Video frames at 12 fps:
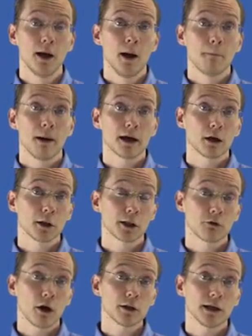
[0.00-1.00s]
by
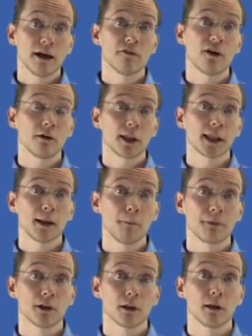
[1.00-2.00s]
constructing a very
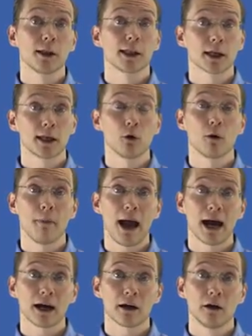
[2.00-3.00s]
simple secure
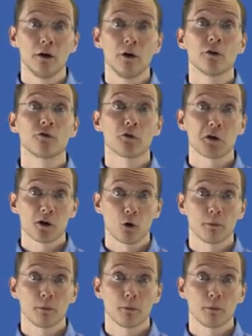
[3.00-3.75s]
MAC for short